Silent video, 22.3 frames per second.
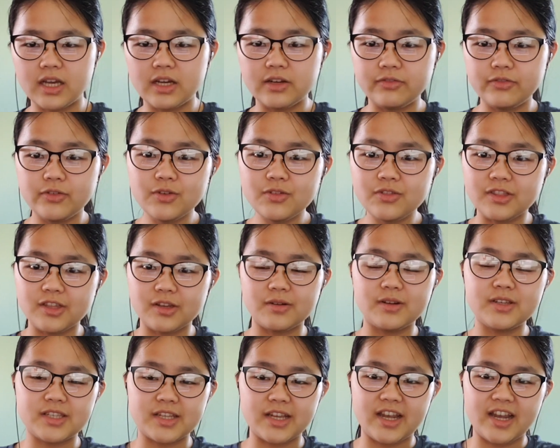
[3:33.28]
A few
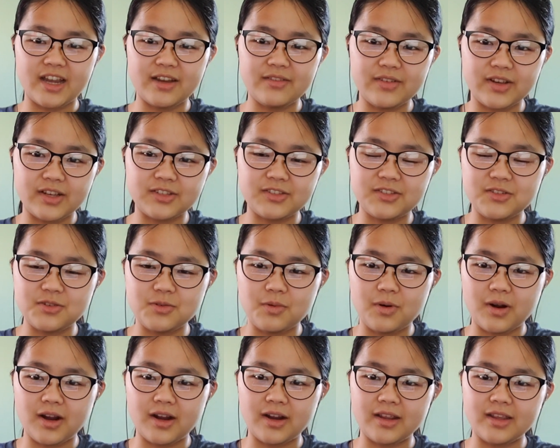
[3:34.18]
theories I have as to
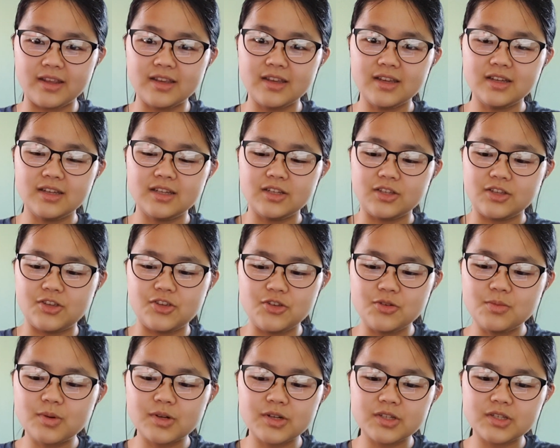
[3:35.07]
why
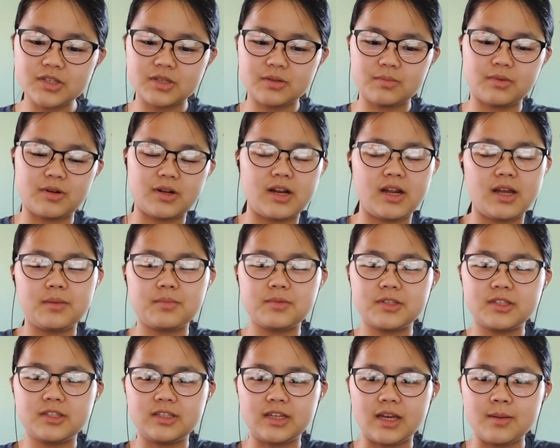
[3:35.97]
cubers
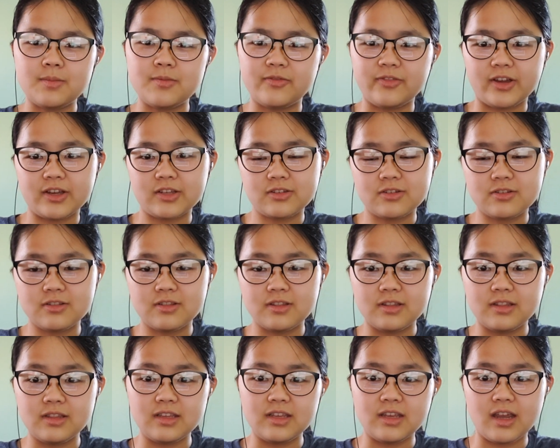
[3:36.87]
perhaps type faster
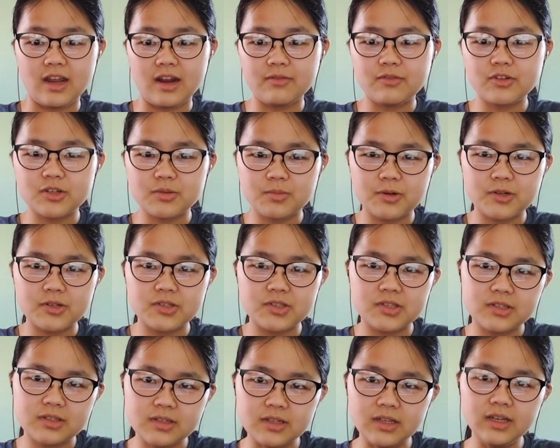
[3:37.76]
than the average
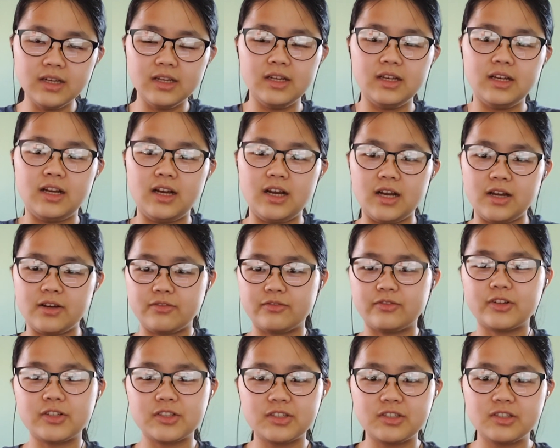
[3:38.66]
person.
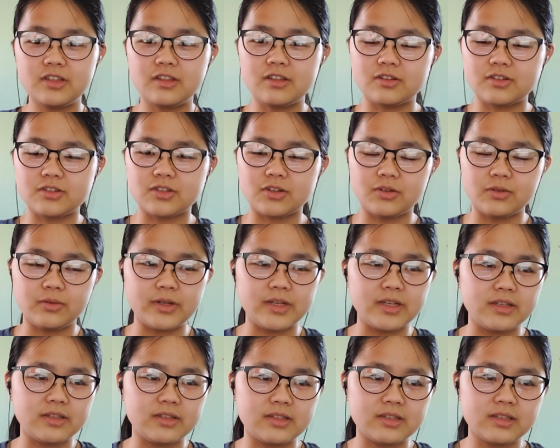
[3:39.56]
Firstly, there's
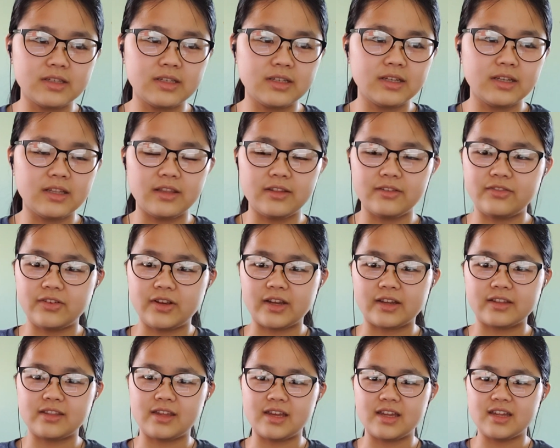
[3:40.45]
always the
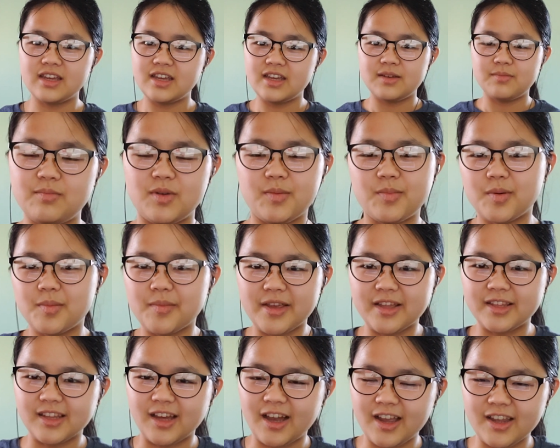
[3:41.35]
fact that people
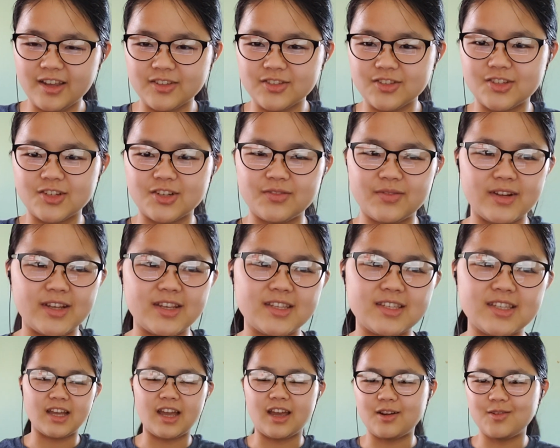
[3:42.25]
may lie on
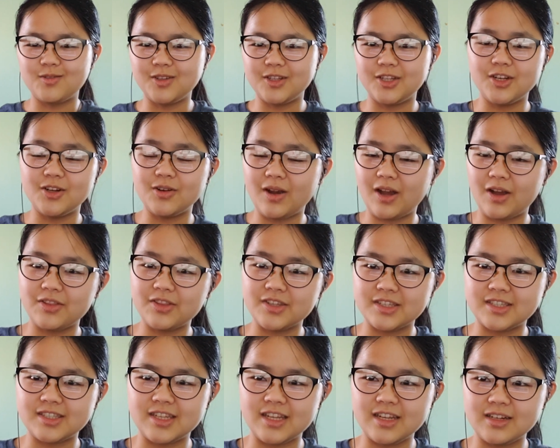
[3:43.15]
surveys. I don't really know how
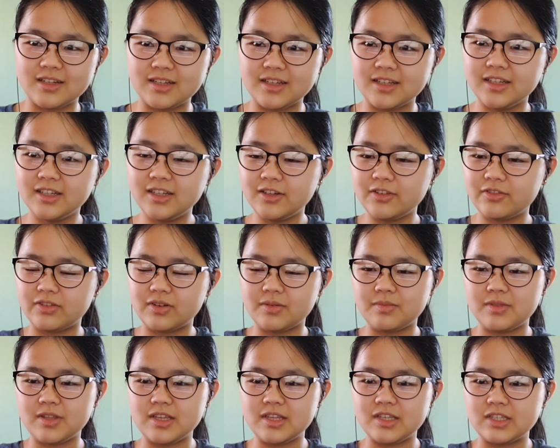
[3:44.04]
this data
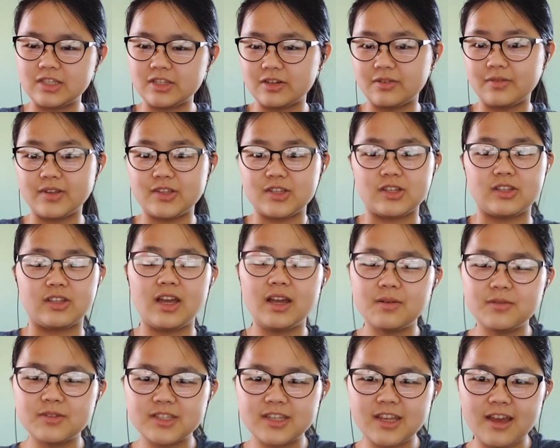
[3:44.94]
from these surveys online
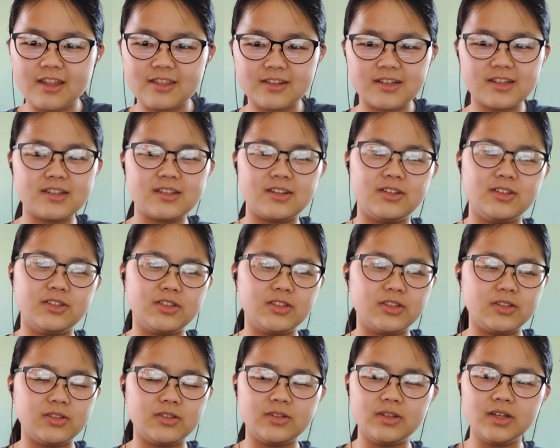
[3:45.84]
was gathered,
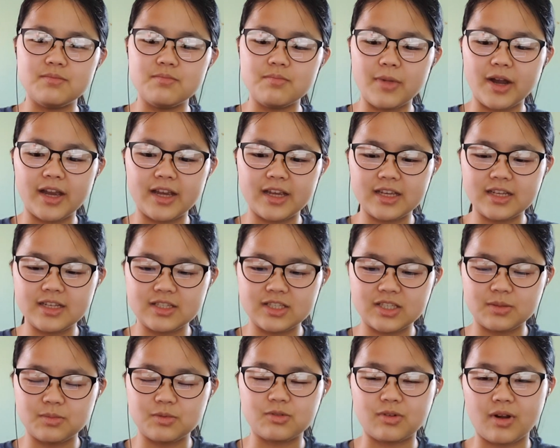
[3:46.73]
although my
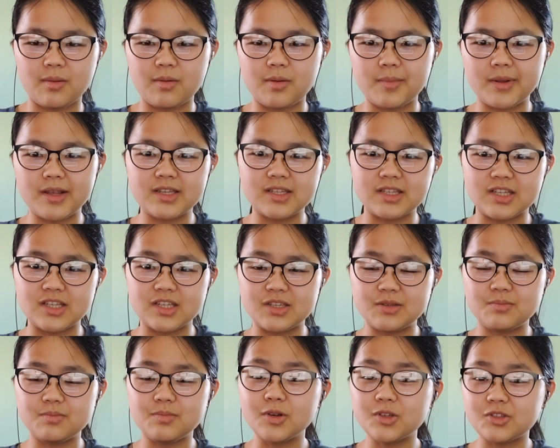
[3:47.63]
subscriber base is
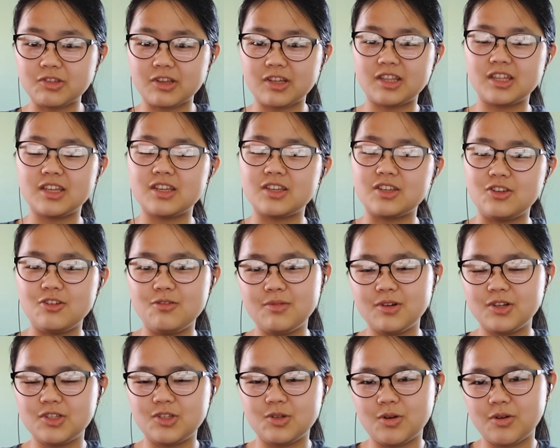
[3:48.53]
most likely
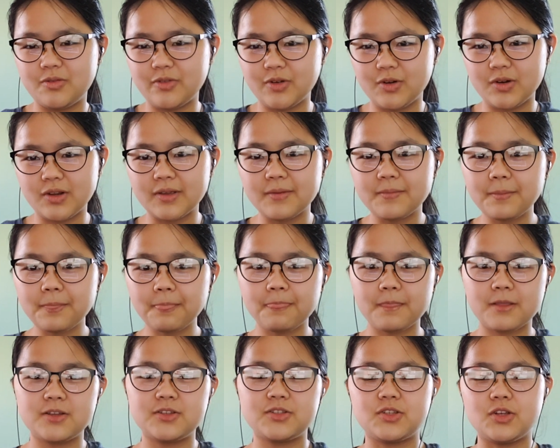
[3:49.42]
cubers who are voting,
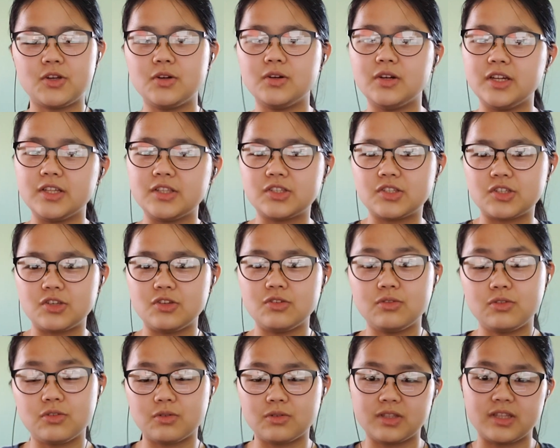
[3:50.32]
so it's skewed
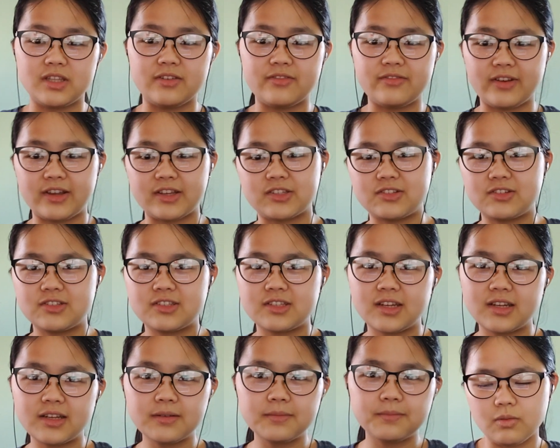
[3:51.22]
toward the faster
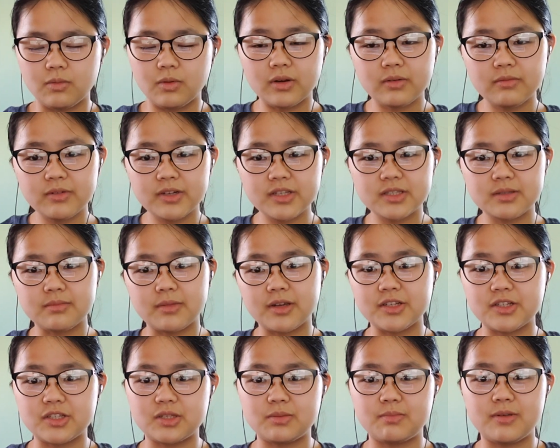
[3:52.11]
side. One reason
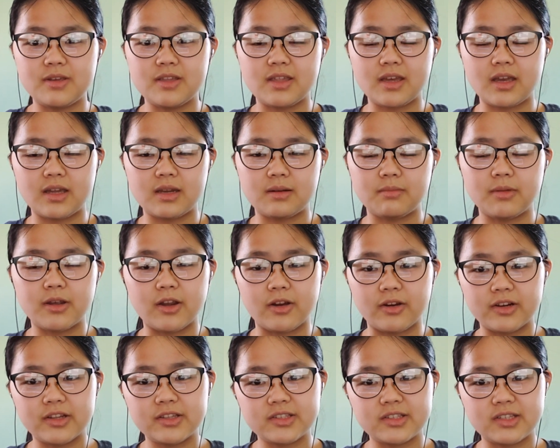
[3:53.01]
might just be that my
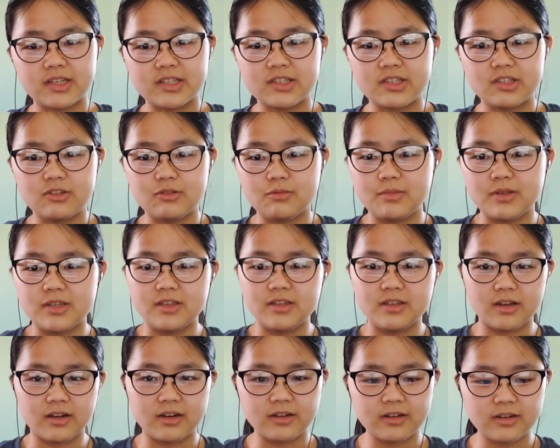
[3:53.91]
audience tends to be
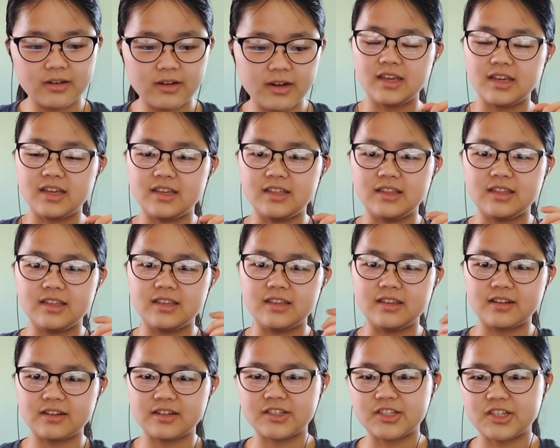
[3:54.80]
younger, and the
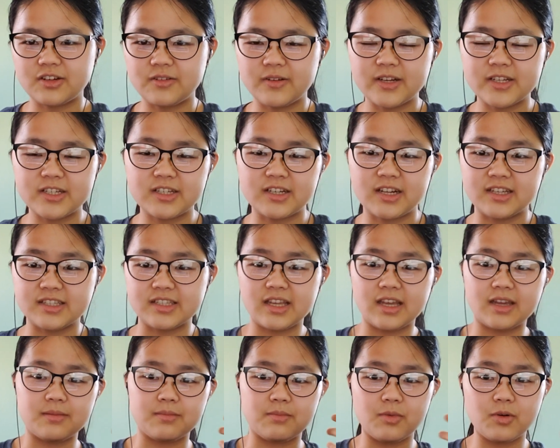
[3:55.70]
younger generation has
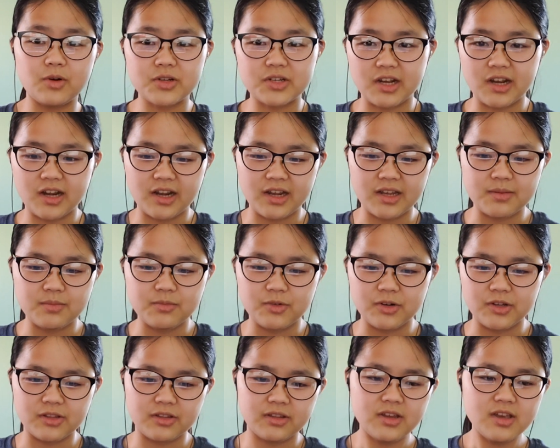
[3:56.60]
had more time
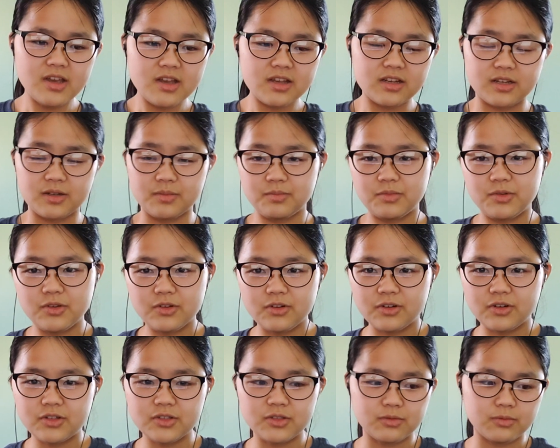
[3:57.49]
with
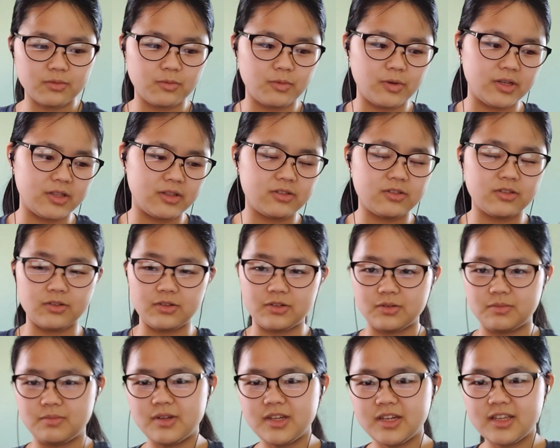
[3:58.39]
computers, with
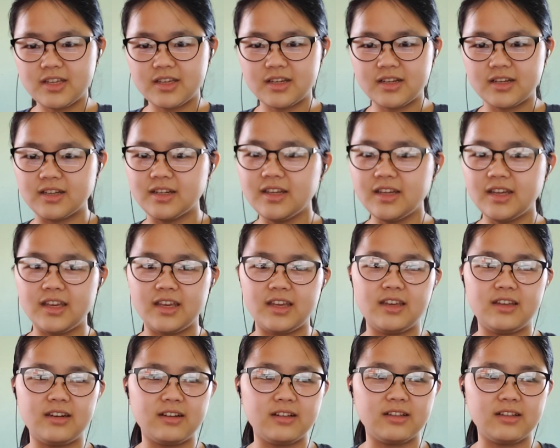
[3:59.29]
social media, and a